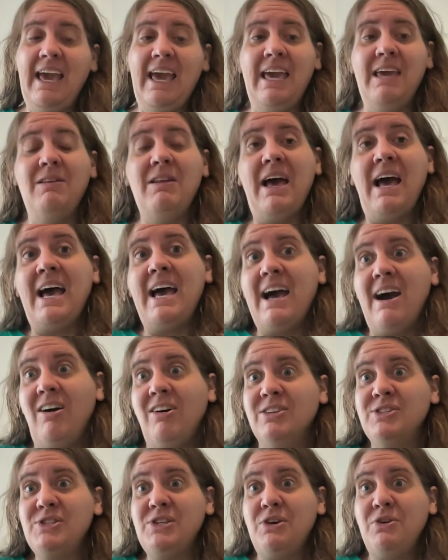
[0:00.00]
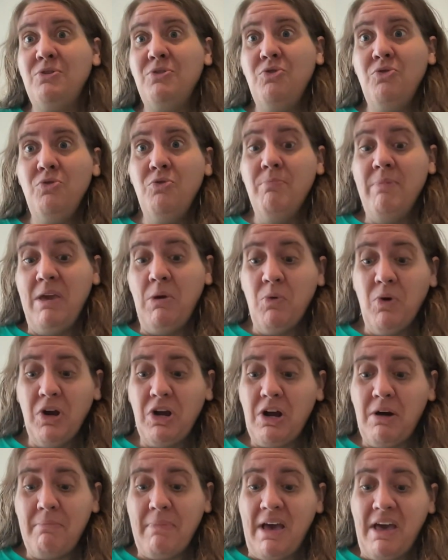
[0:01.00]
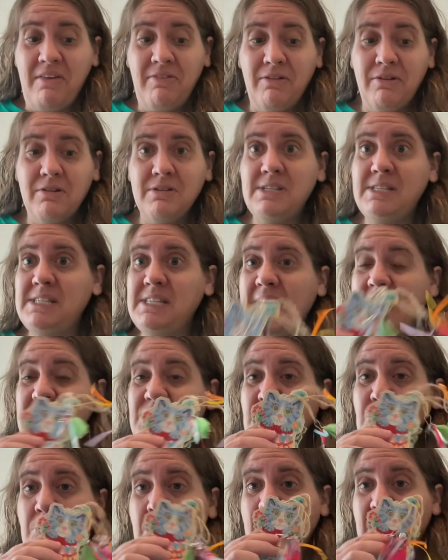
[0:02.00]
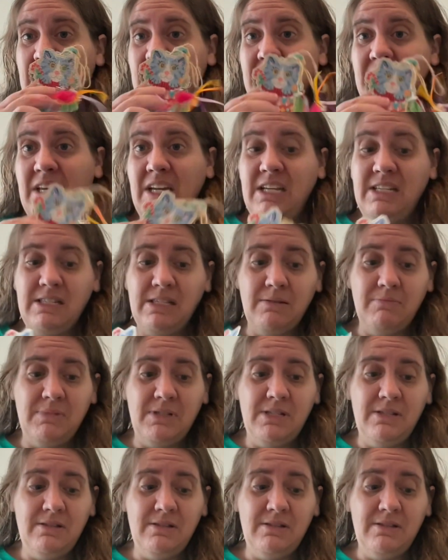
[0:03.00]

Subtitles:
and I also may work on my other Satsuma, get it some